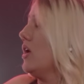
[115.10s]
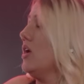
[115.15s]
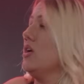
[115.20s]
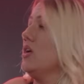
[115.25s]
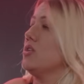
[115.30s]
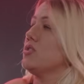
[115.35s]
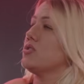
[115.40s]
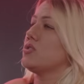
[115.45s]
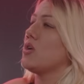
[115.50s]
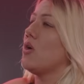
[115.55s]

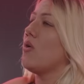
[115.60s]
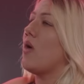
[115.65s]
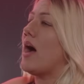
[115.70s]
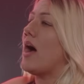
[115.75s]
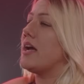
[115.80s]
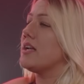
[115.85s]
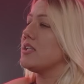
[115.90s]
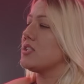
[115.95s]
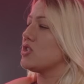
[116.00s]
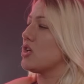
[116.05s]
So
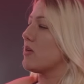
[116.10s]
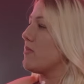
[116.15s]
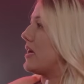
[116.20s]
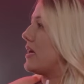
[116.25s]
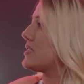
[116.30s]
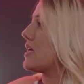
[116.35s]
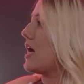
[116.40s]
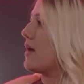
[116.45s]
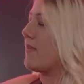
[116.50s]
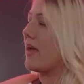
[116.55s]
I just took my
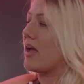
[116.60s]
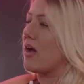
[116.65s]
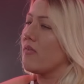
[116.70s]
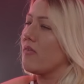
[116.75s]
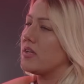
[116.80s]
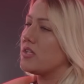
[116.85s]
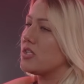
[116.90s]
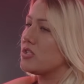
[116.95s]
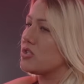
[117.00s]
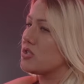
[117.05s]
time. I
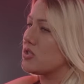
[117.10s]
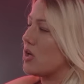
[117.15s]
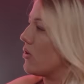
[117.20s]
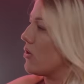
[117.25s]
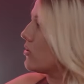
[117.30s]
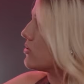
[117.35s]
only did solo